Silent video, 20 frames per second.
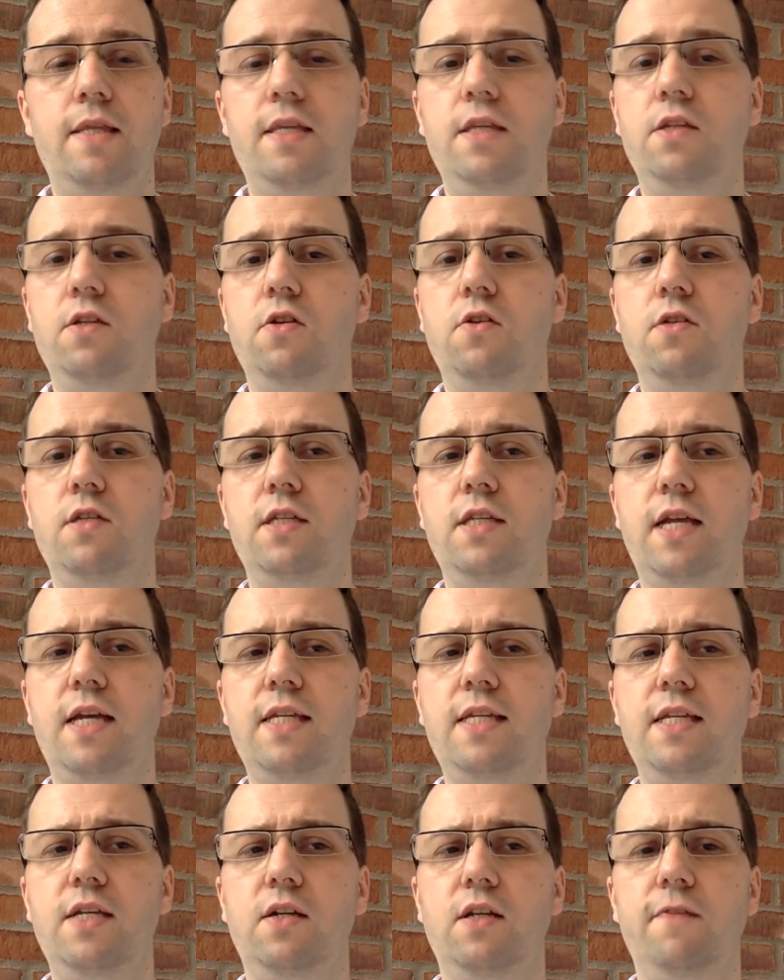This course is
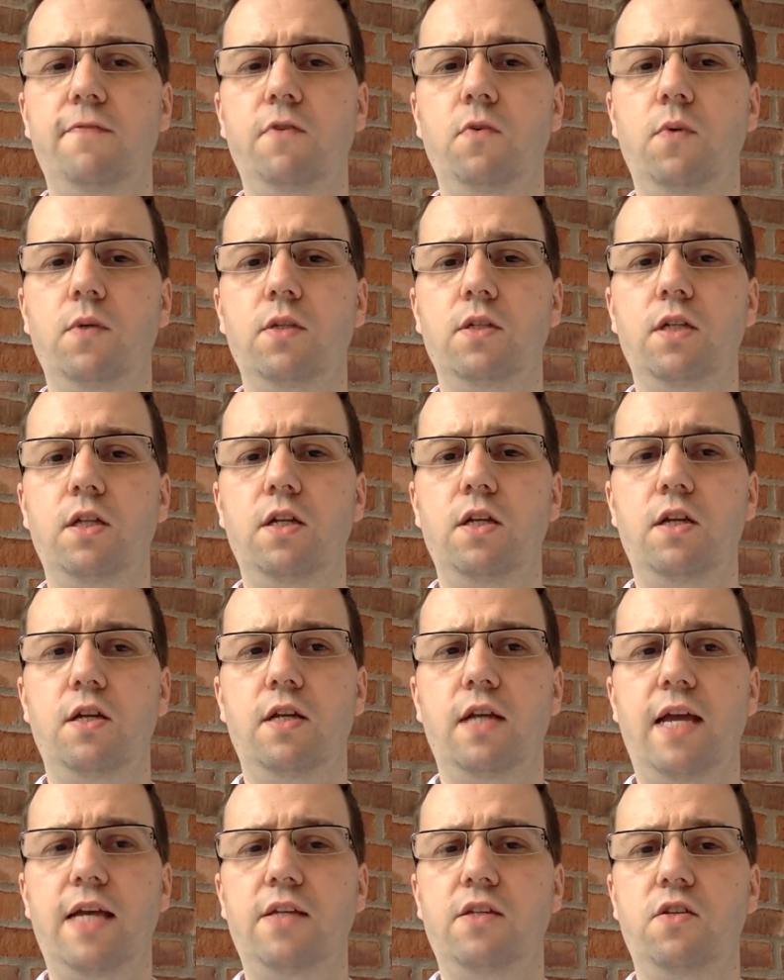ideal if you want to
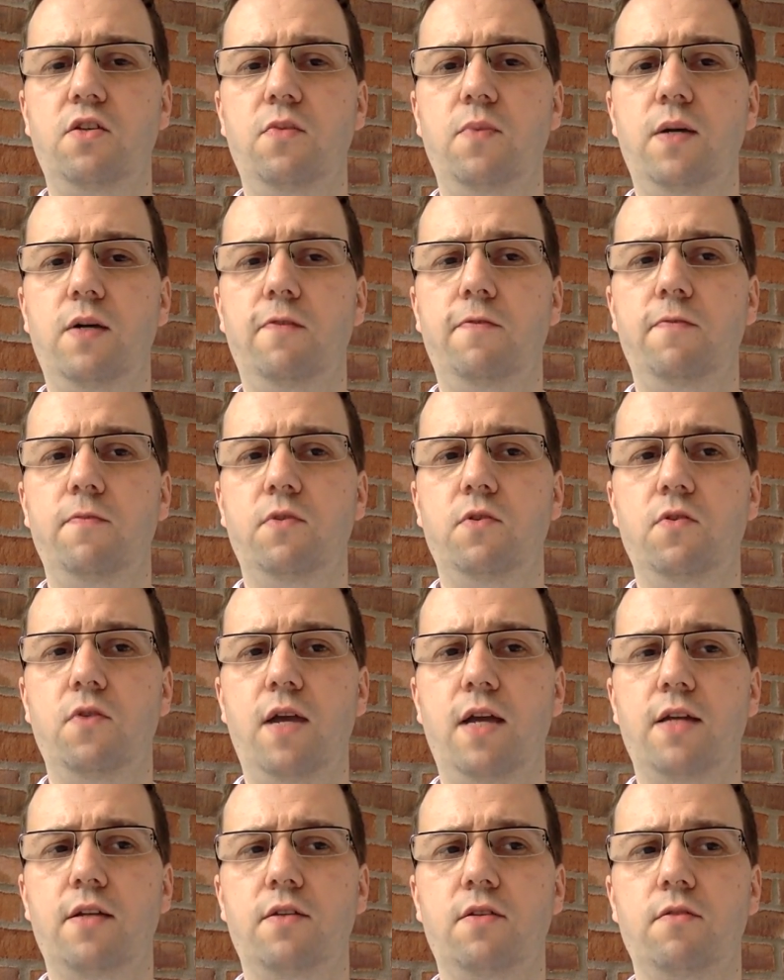learn SQL from
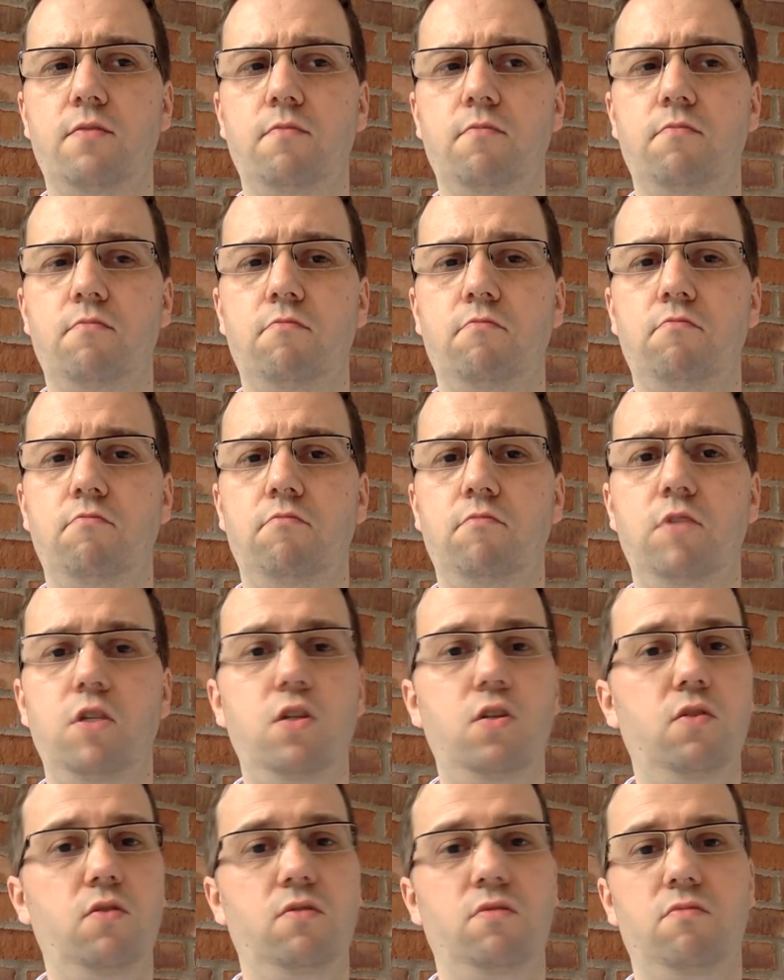scratch. You
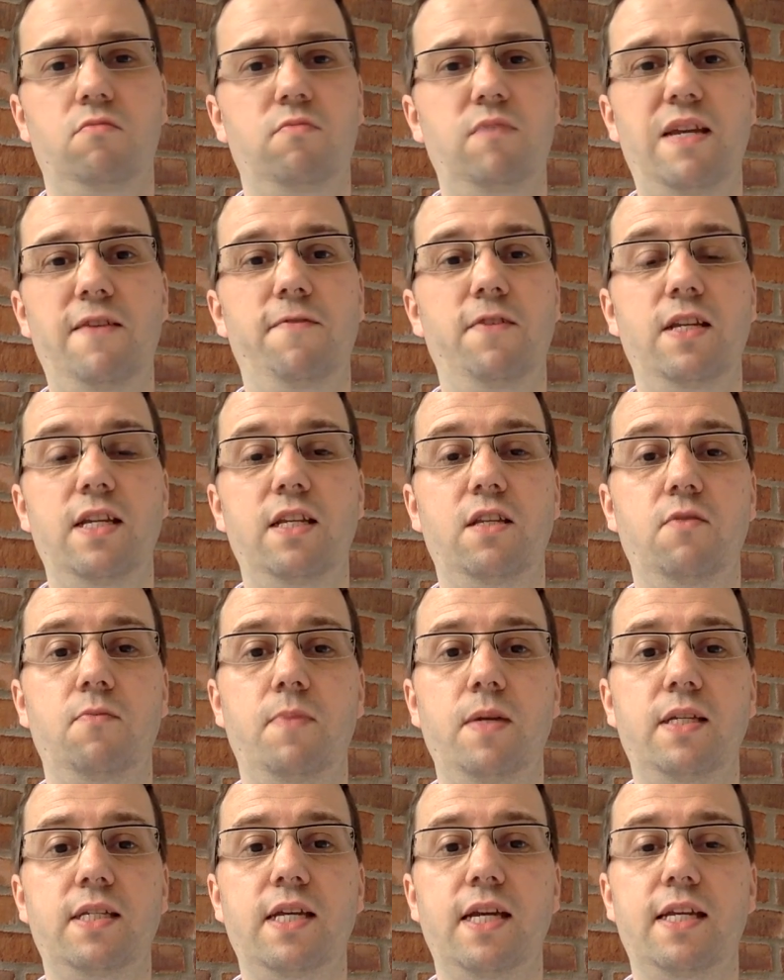don't even need to
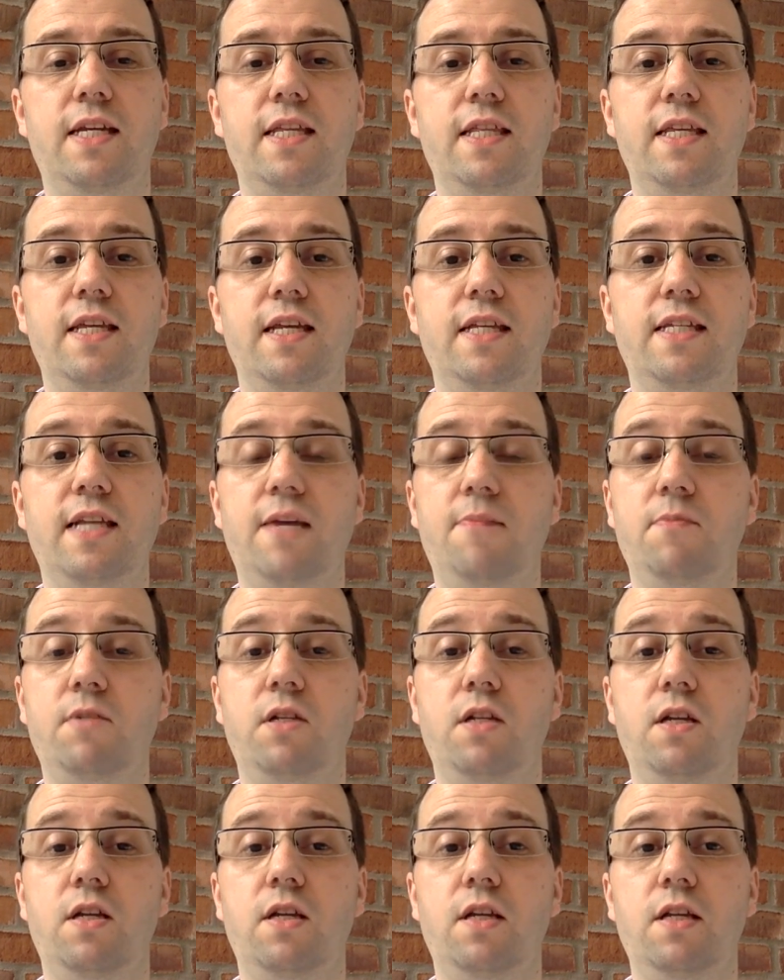be taking the exam
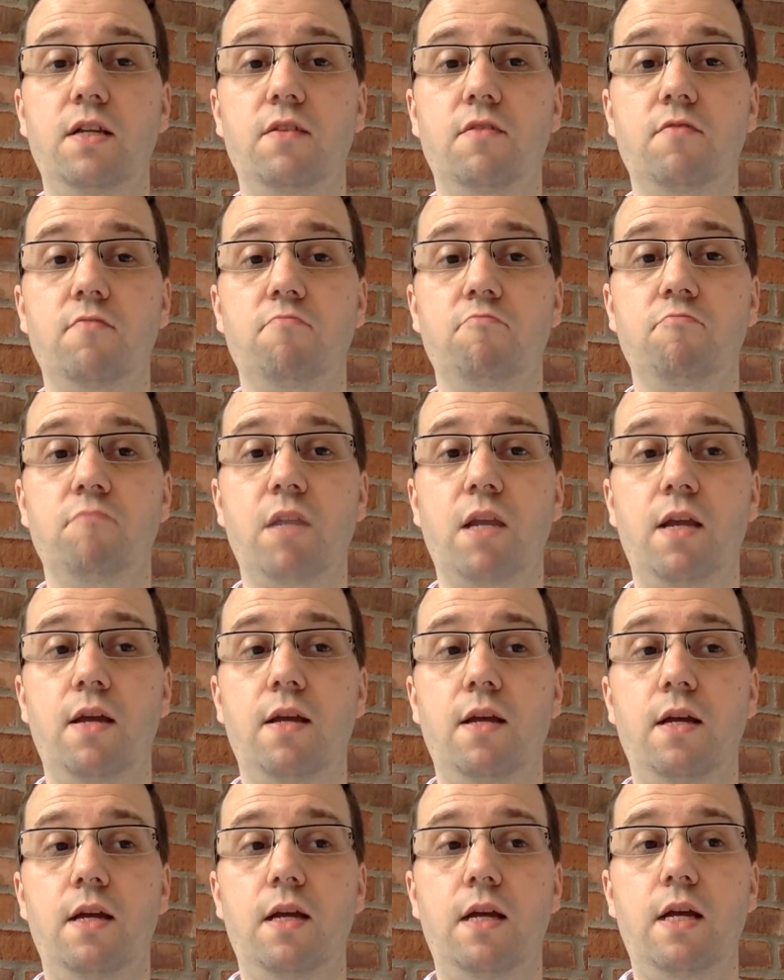to learn it.
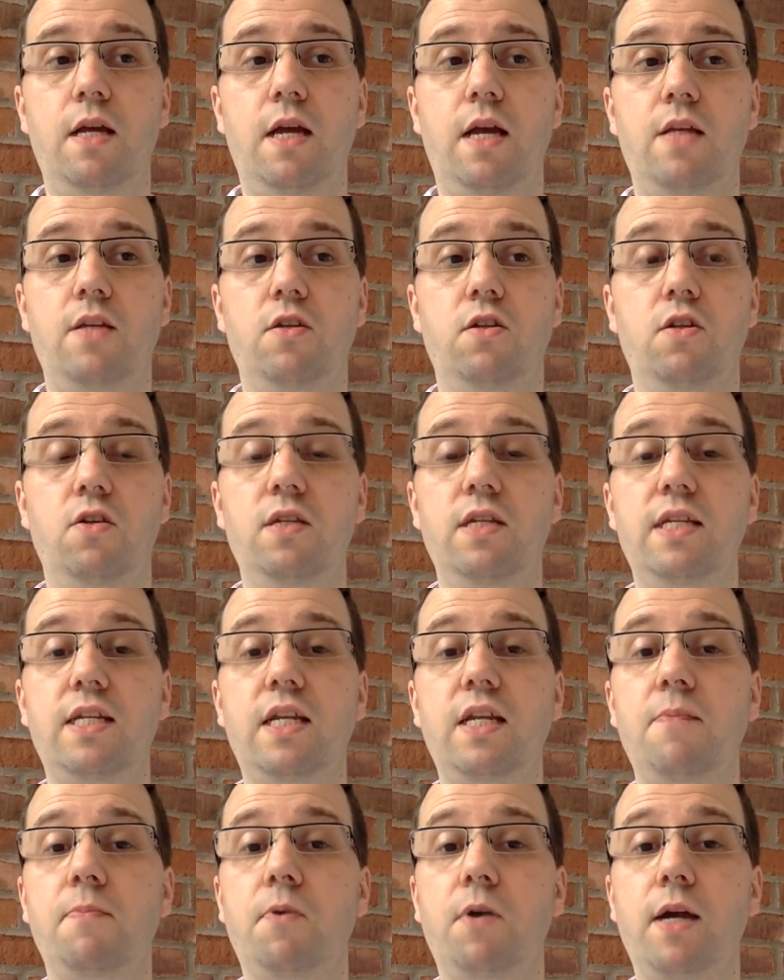And you don't need
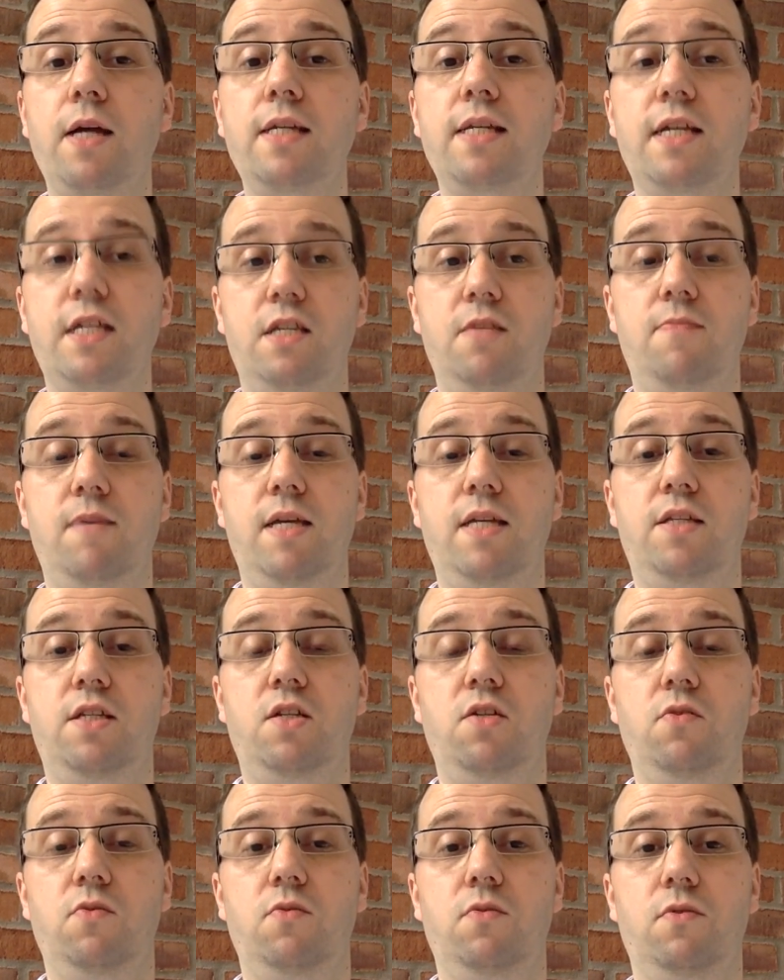any prior database
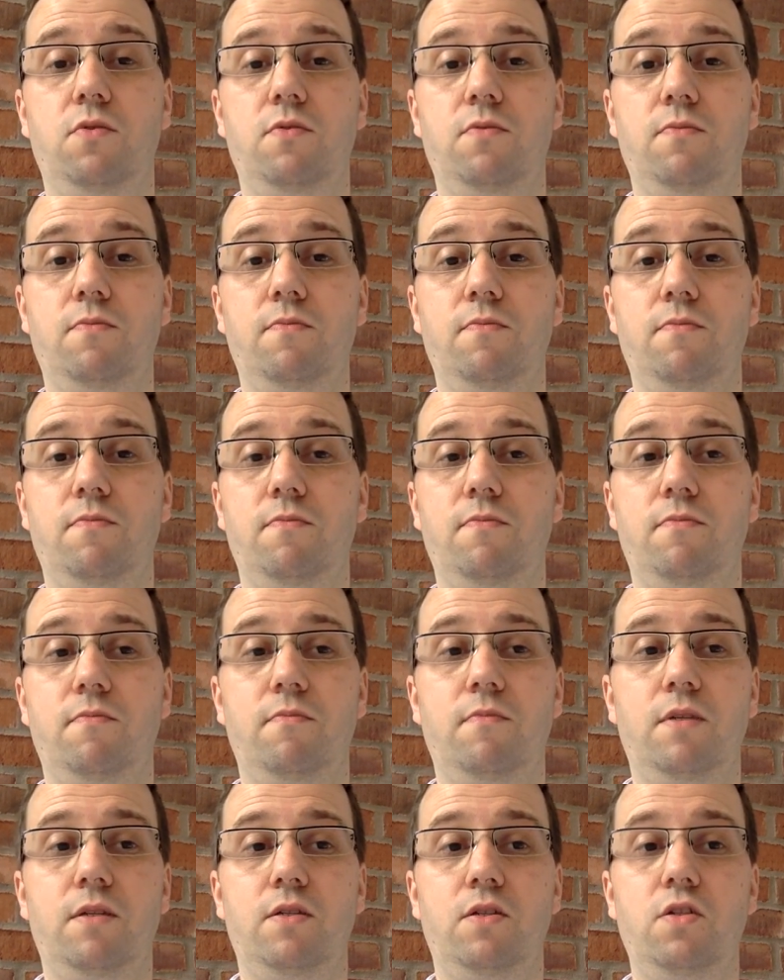tools.
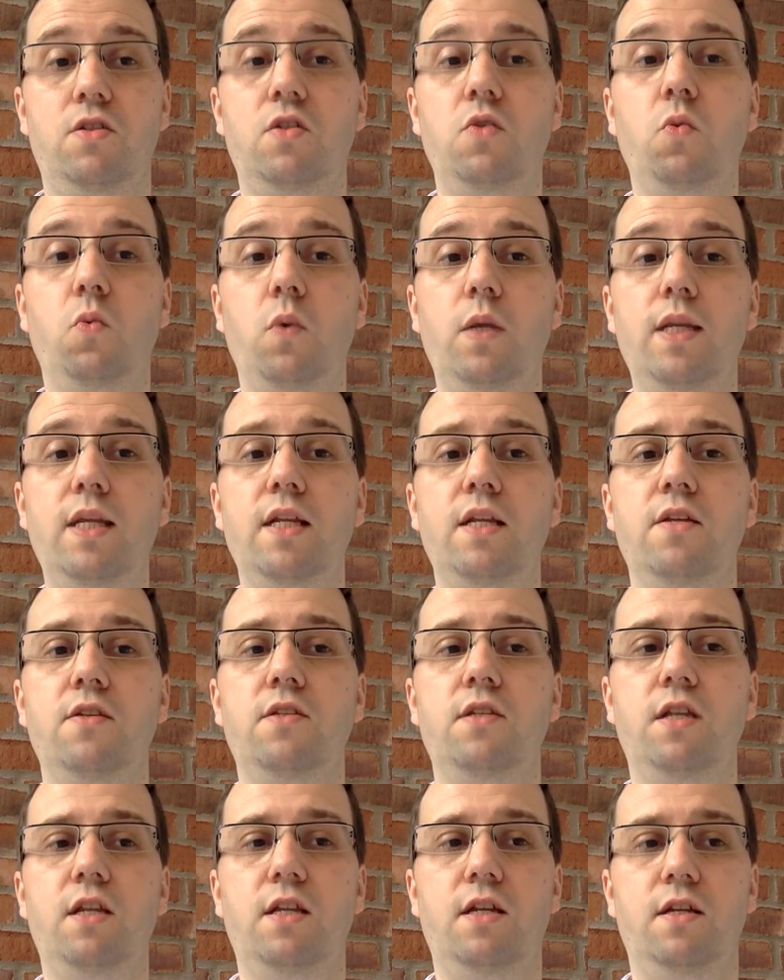Just a
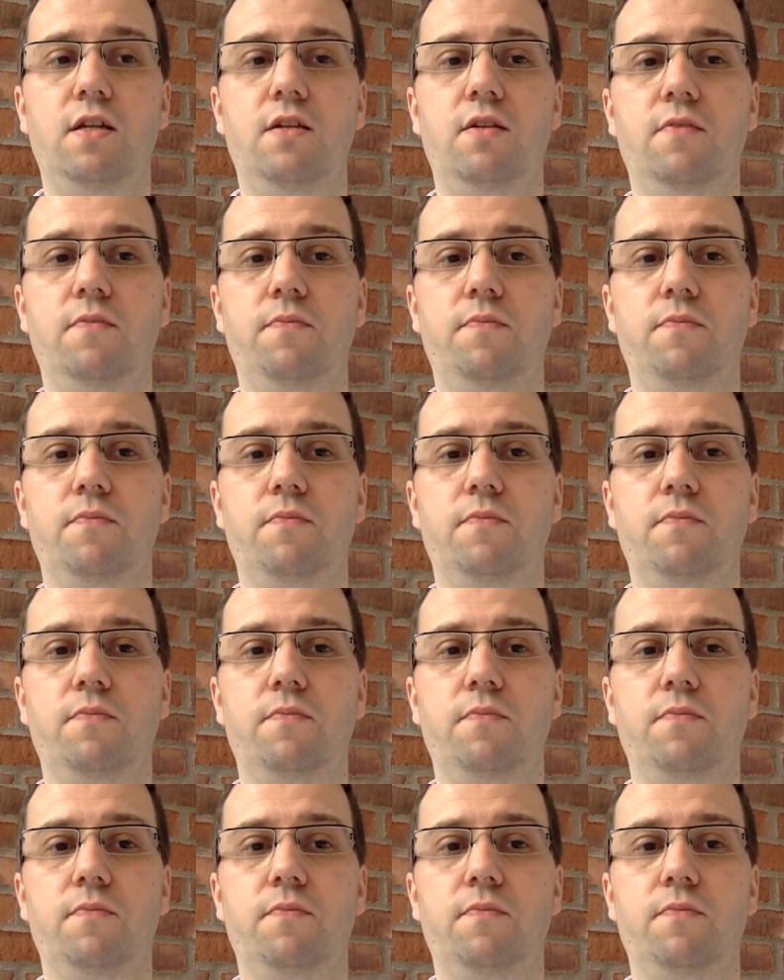willingness to learn.